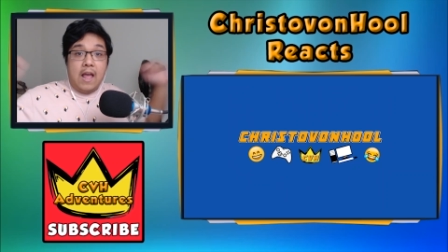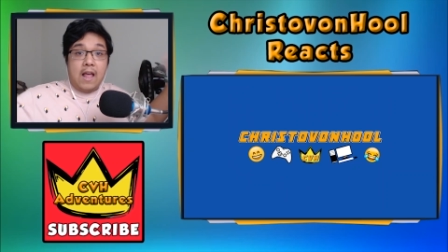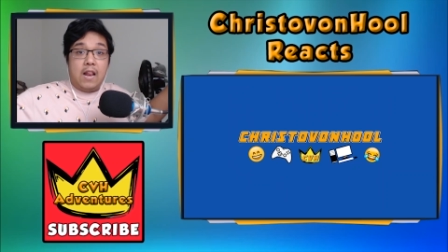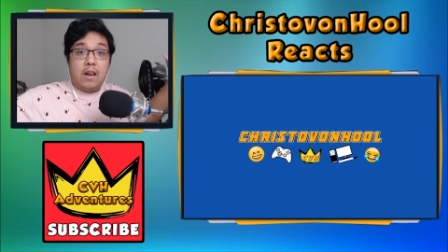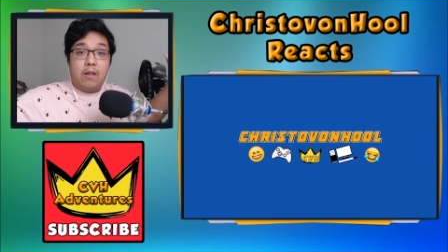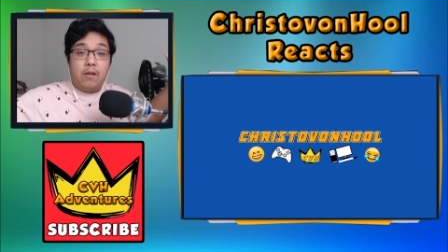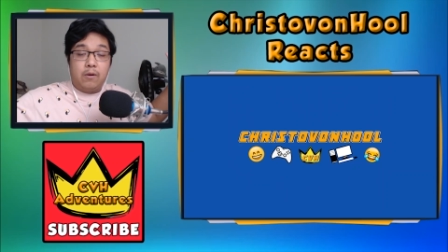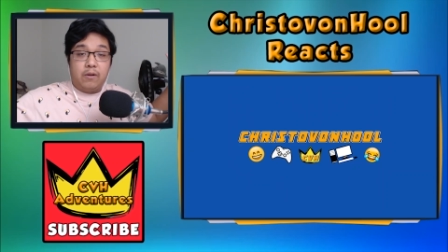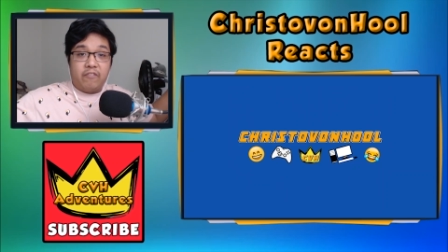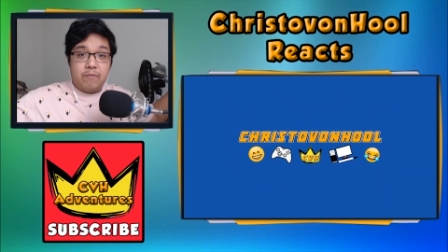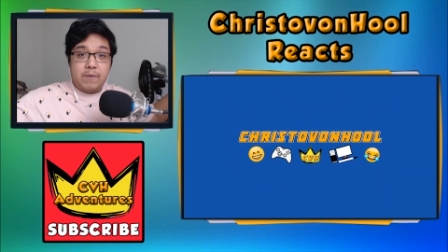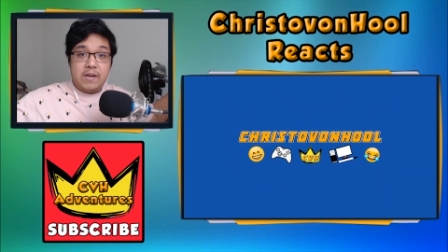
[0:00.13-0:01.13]
Hello
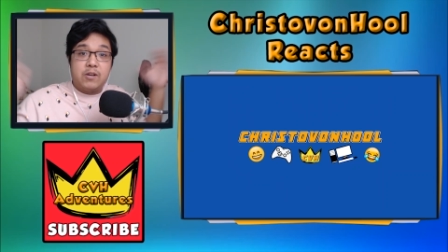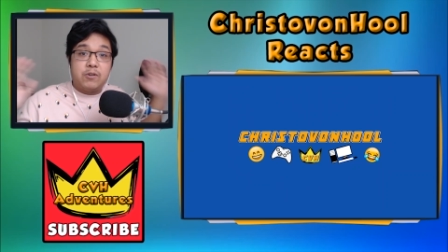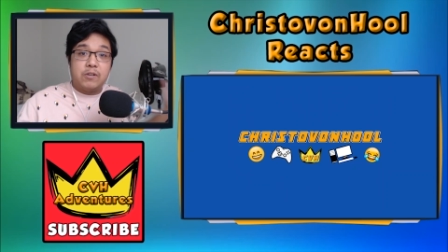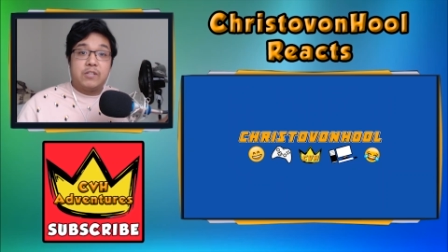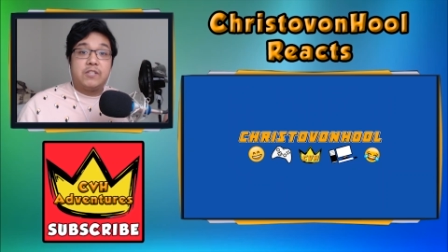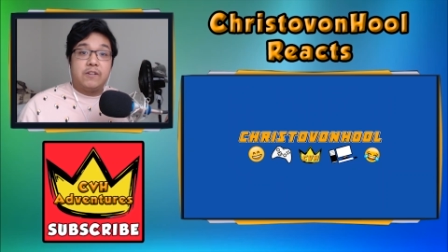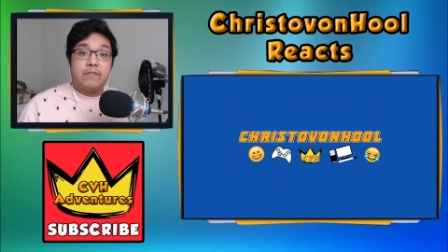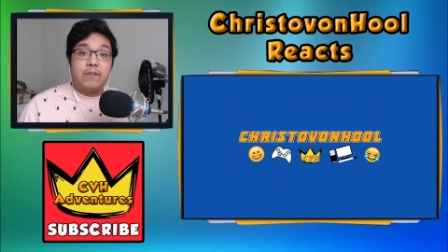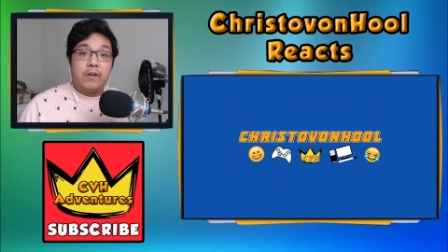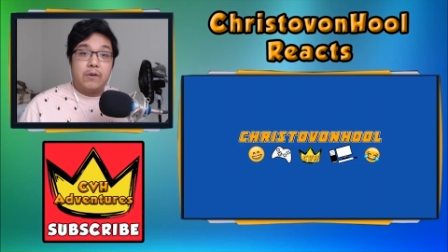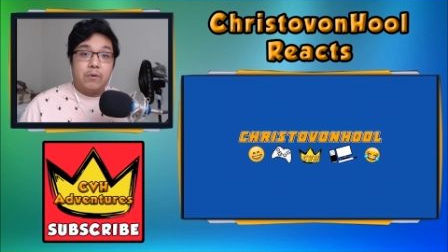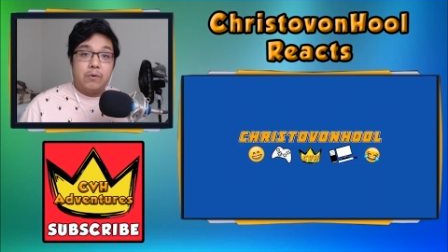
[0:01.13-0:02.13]
everybody, Christoph
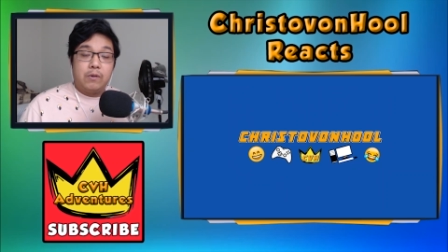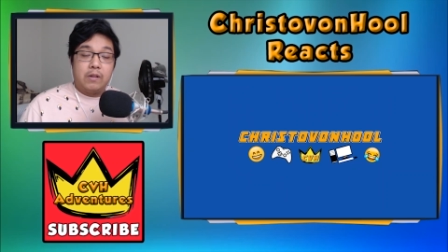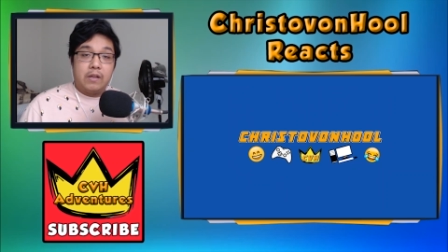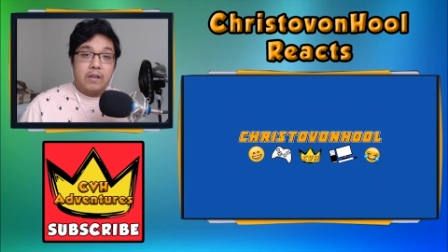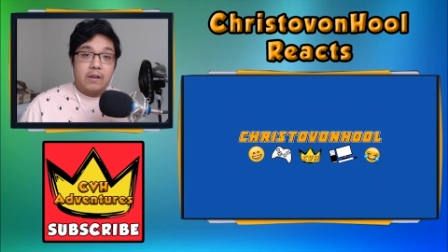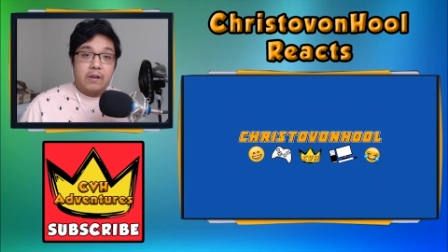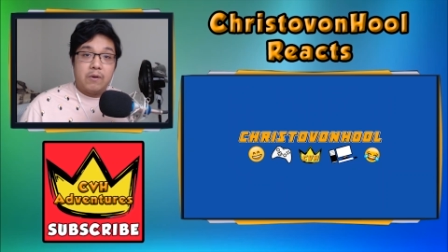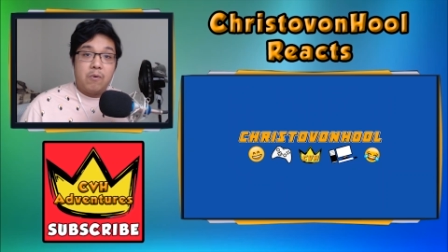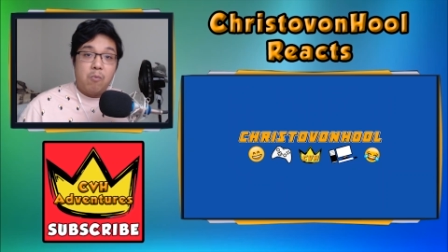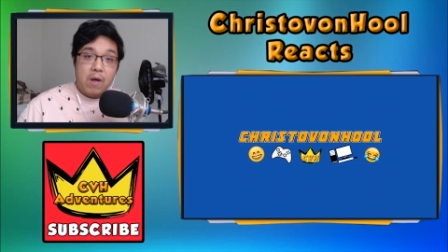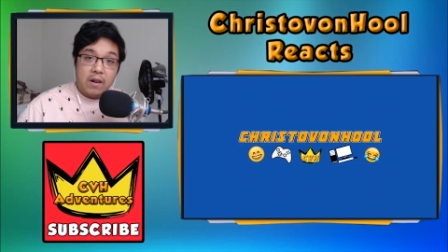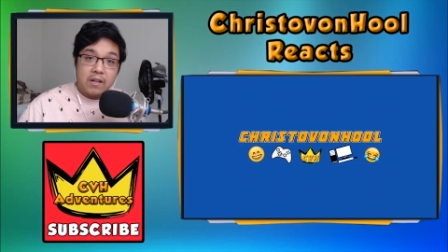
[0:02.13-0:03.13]
Von Hool here
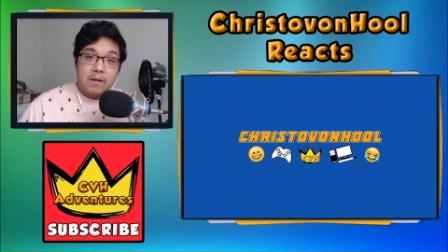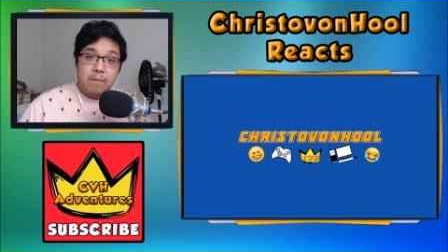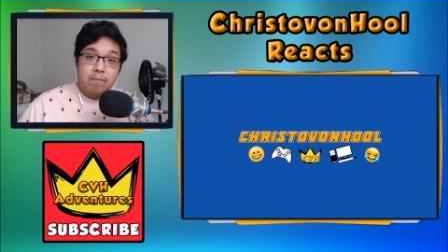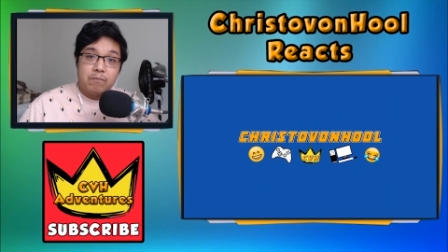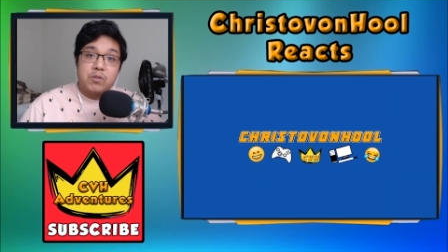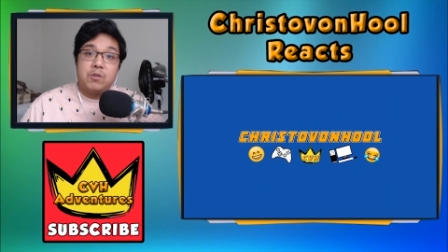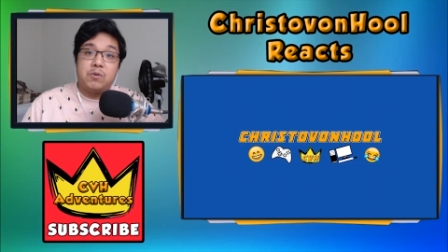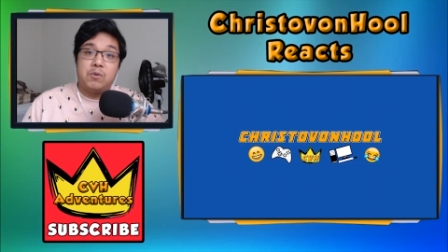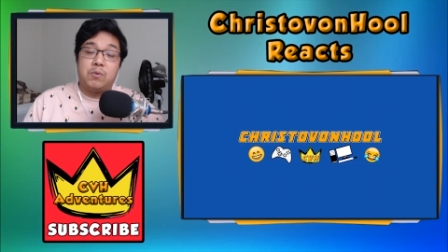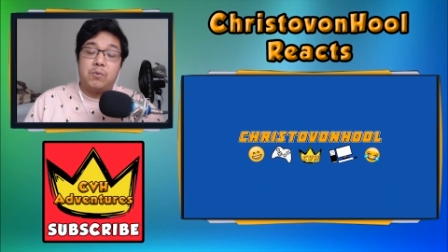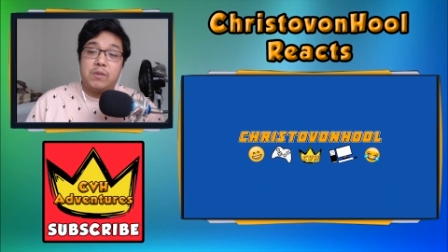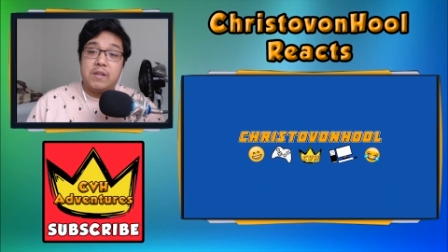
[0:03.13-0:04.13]
and welcome
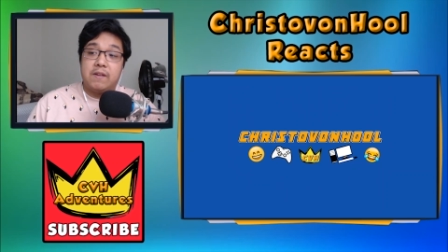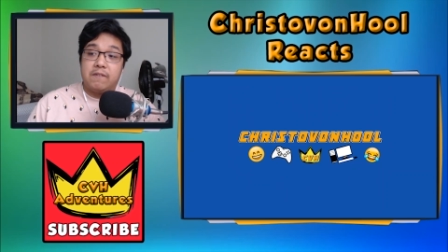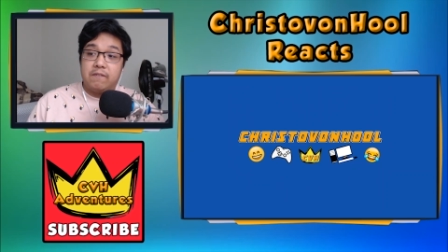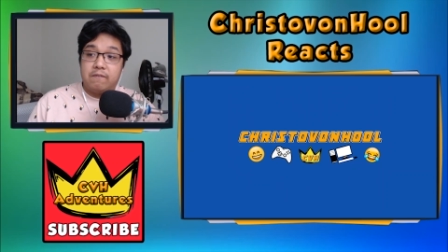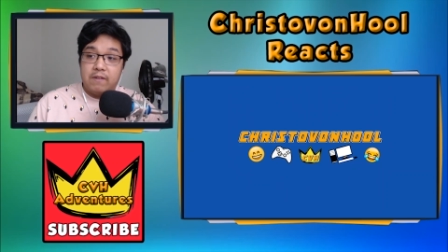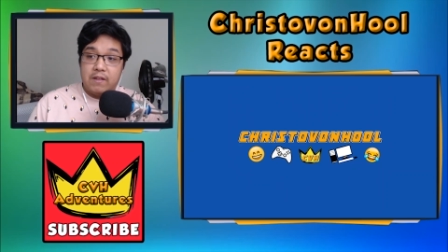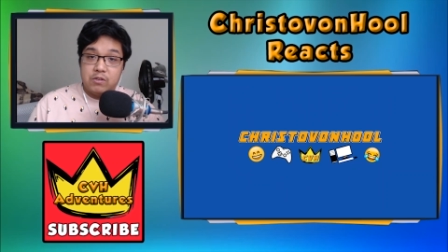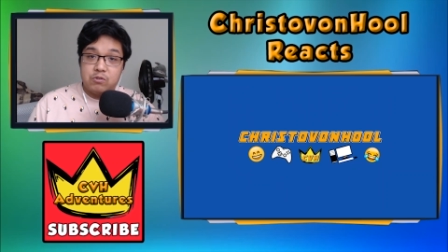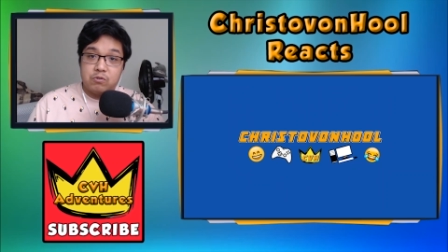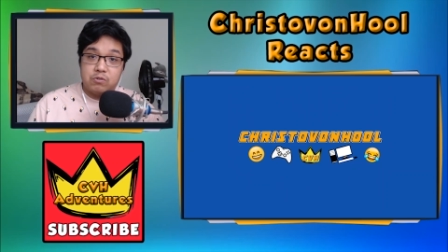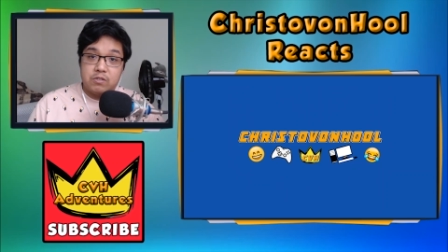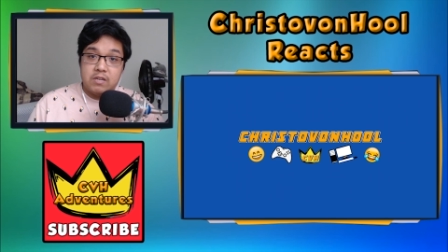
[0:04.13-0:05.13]
to the
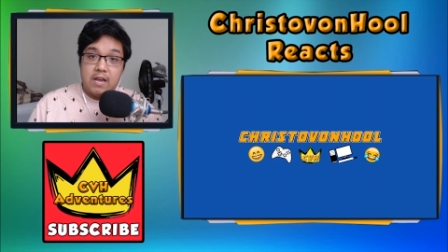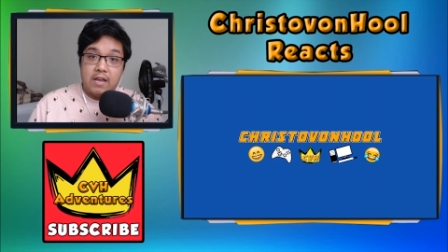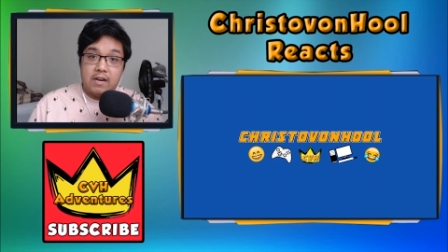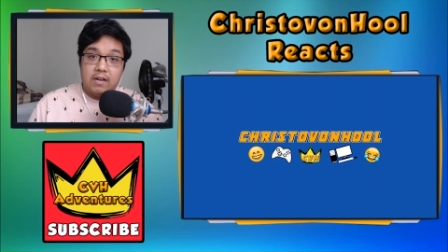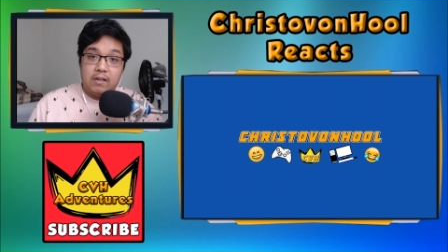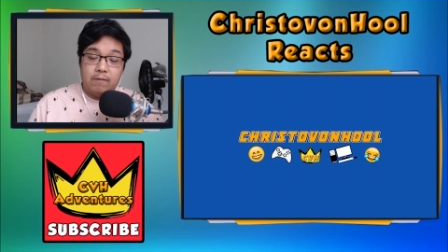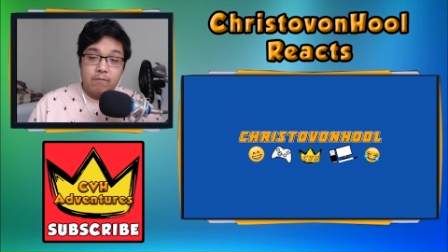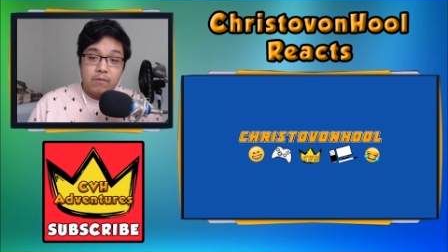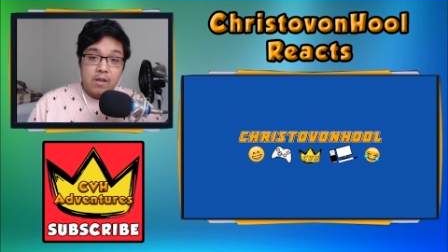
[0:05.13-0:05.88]
Adventure Channel.